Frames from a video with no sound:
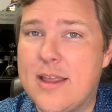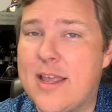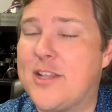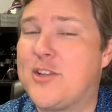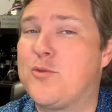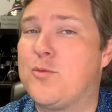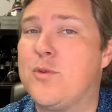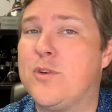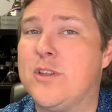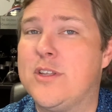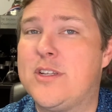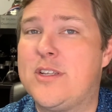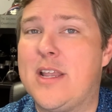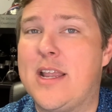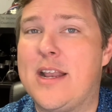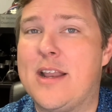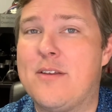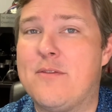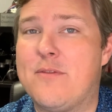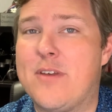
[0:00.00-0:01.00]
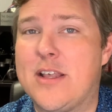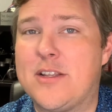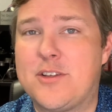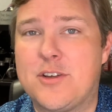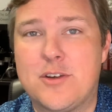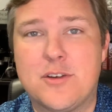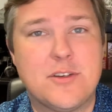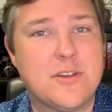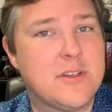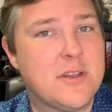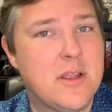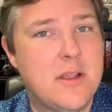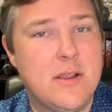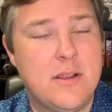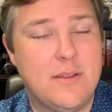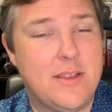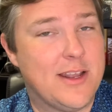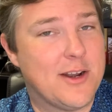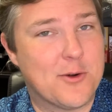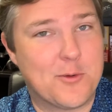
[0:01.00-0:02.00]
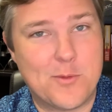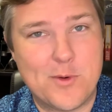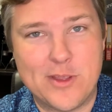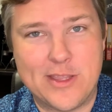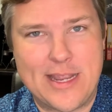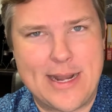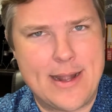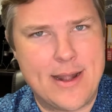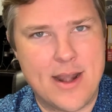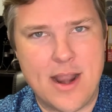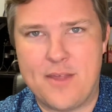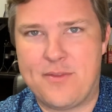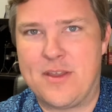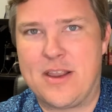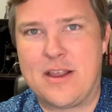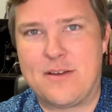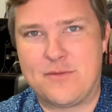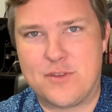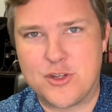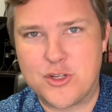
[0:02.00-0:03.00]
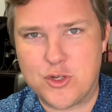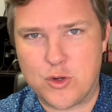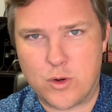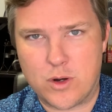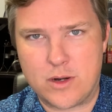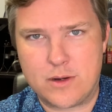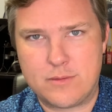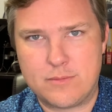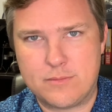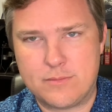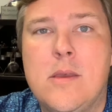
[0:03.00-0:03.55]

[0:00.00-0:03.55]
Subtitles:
as real estate investors that are really nothing of the sort.